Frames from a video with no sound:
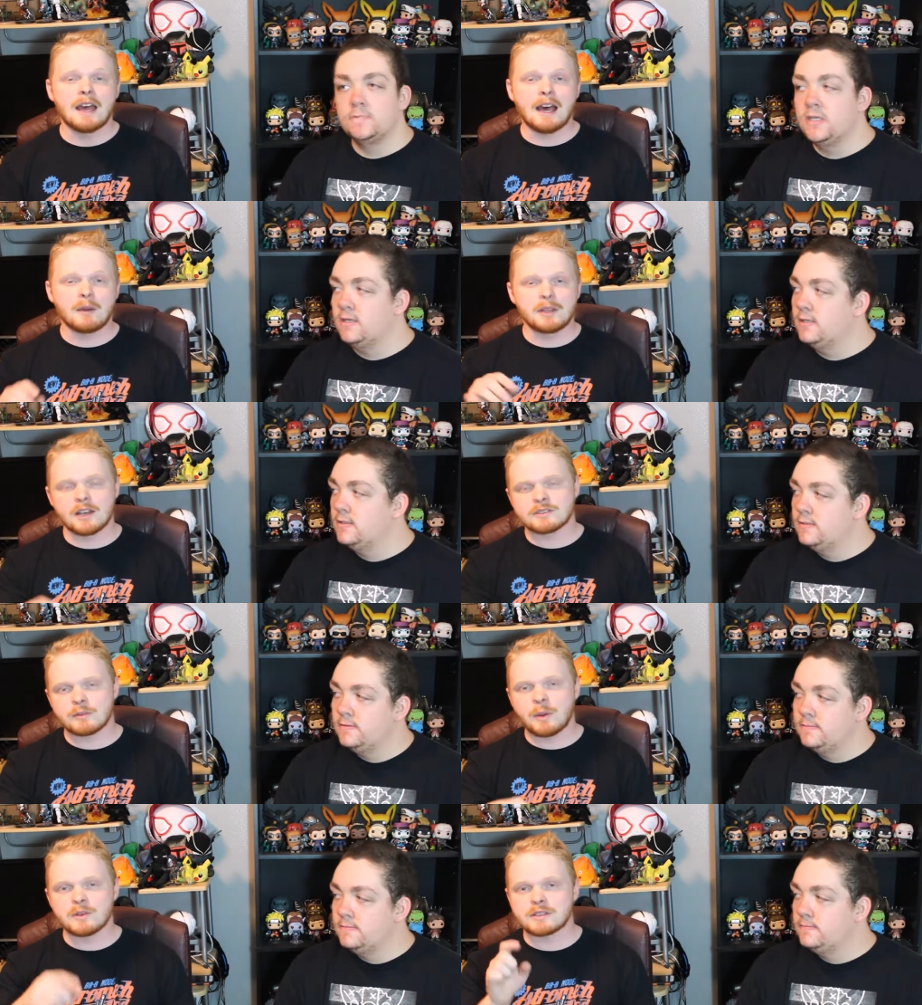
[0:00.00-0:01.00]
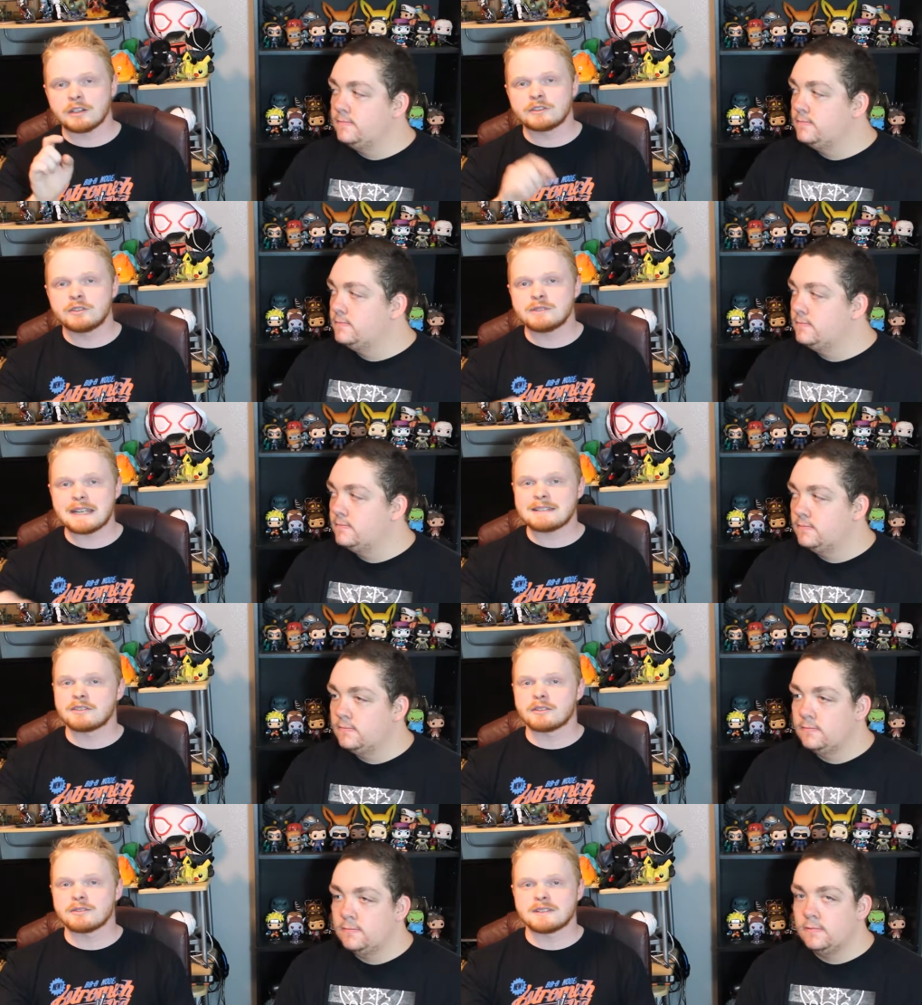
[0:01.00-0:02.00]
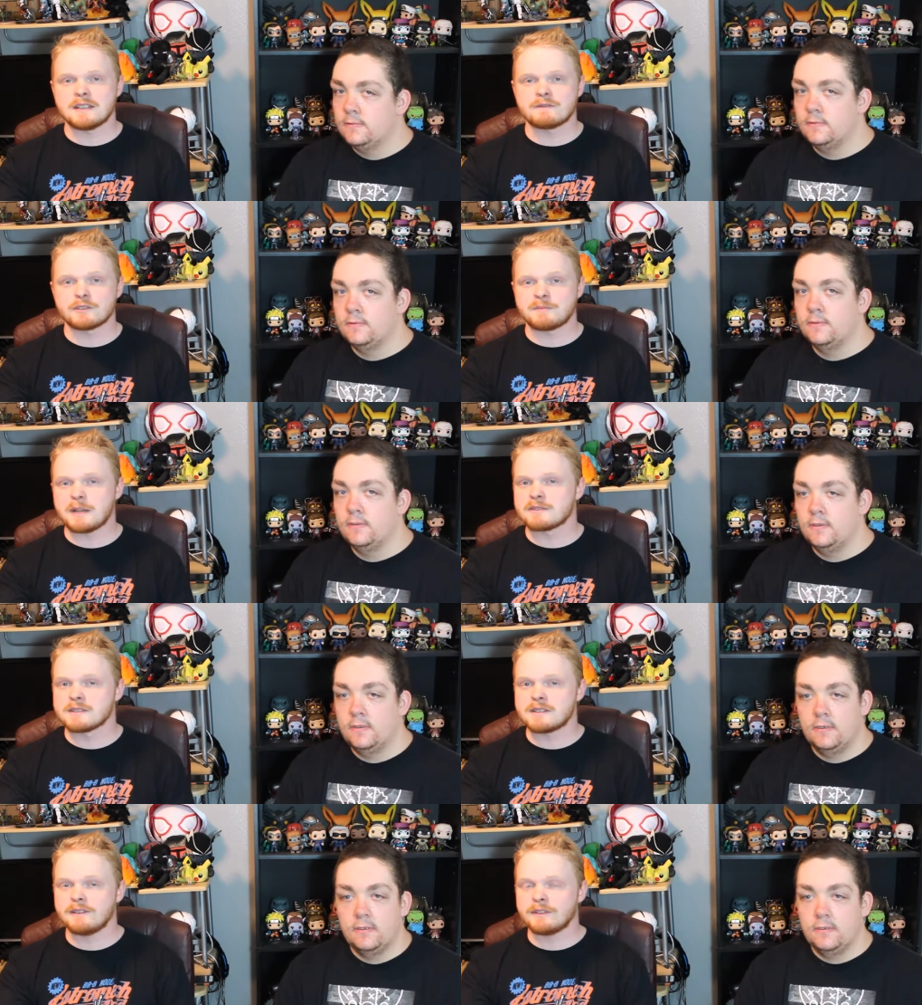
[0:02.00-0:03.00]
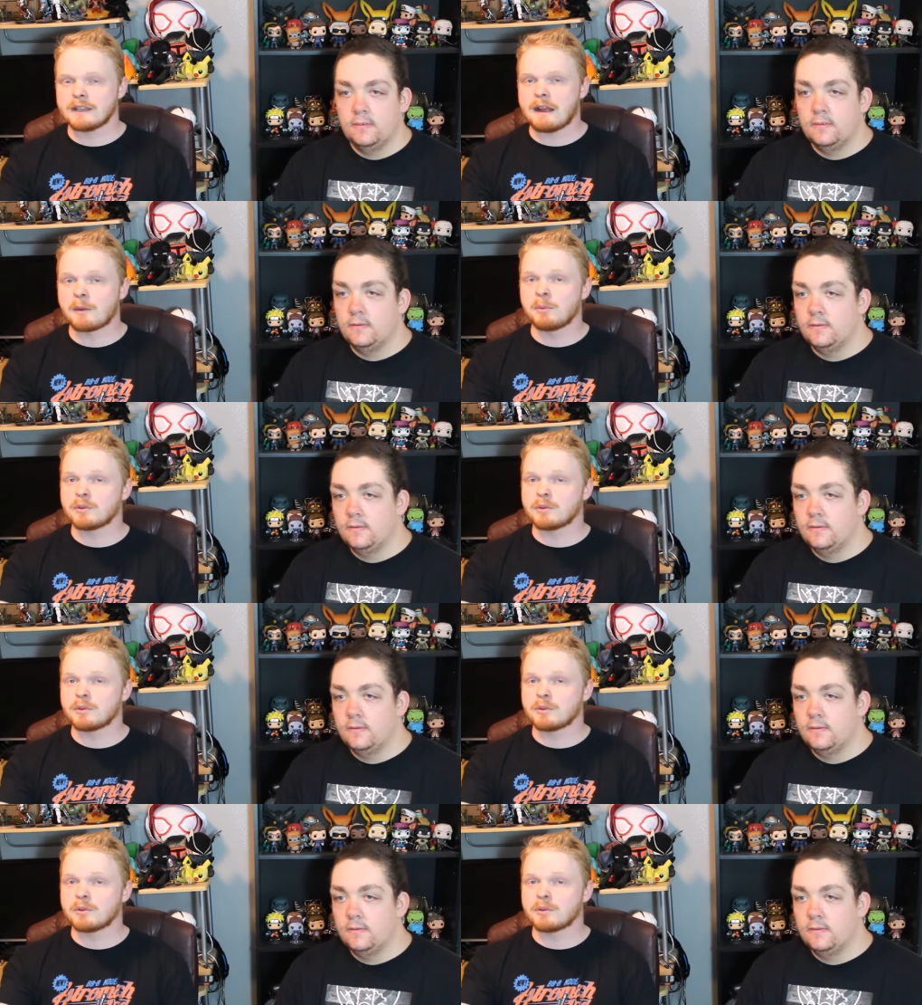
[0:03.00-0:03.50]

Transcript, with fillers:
Speaker 1: Uh, we also post on Tuesdays and Thursdays for special stuff like our